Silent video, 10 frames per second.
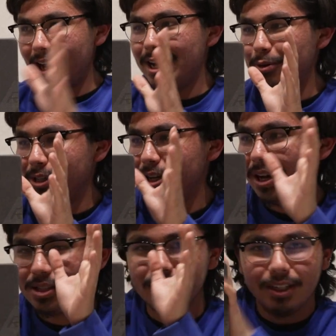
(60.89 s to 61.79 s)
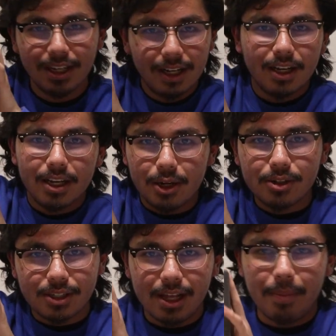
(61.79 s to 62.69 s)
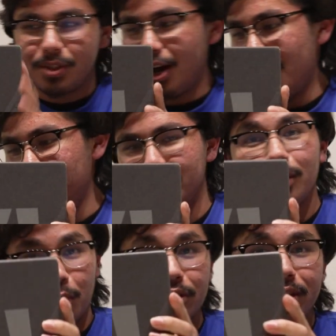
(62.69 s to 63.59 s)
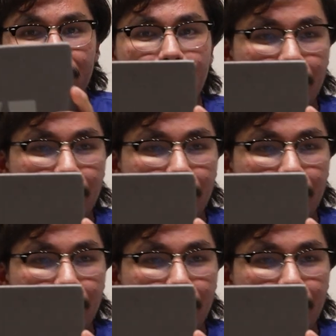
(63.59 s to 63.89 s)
Anyways, guys, here's the laptop. We're just gonna